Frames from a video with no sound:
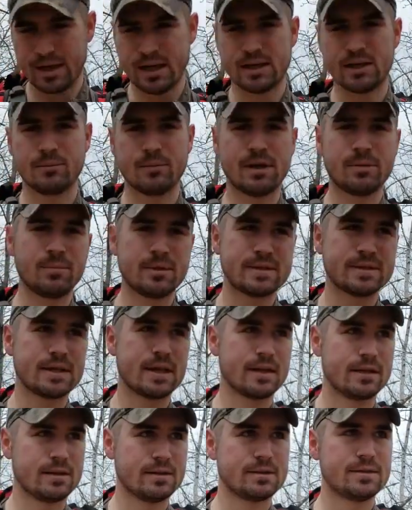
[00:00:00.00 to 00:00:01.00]
And you might be
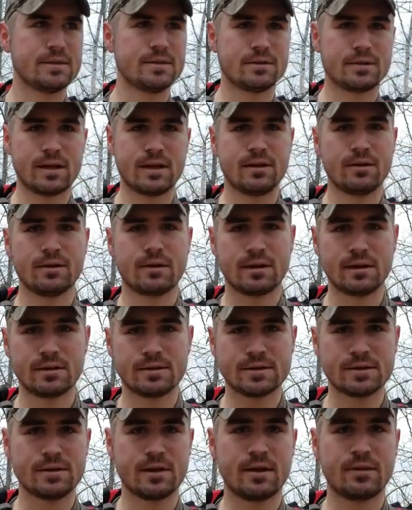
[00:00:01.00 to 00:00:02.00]
saying concealed carry,
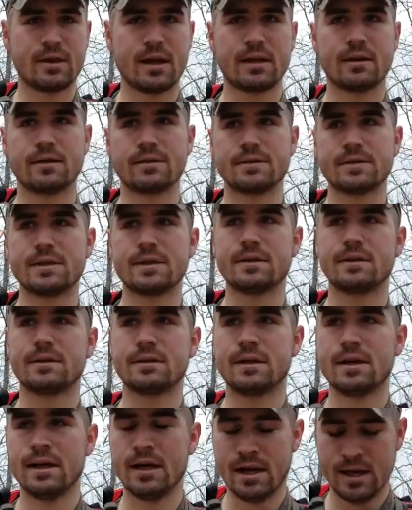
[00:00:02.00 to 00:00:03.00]
it's not that
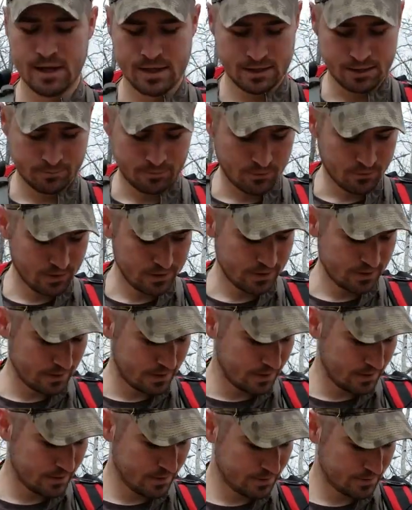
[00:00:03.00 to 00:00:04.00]
concealed. The point
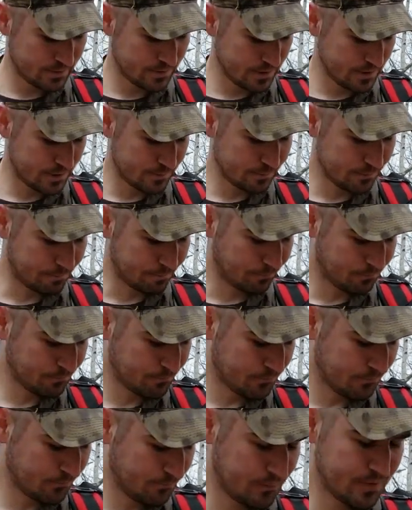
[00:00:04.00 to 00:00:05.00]
is
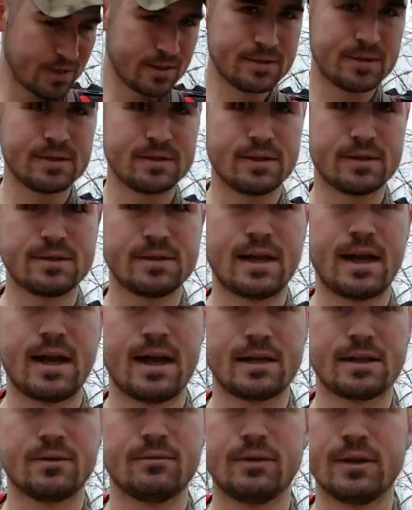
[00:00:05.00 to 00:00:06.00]
it doesn't
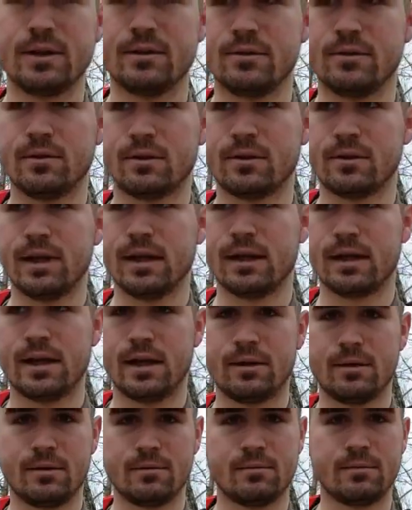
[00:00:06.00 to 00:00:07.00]
actively look like
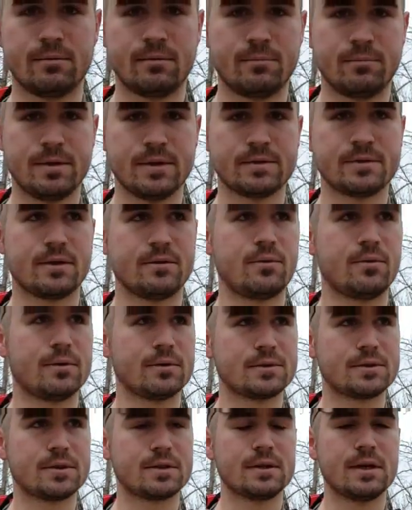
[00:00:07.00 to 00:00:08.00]
a pistol
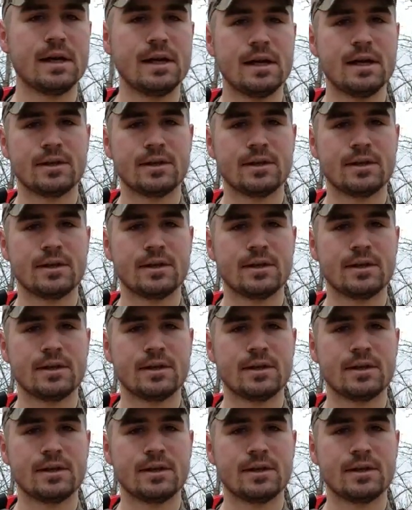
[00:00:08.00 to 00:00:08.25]
holster.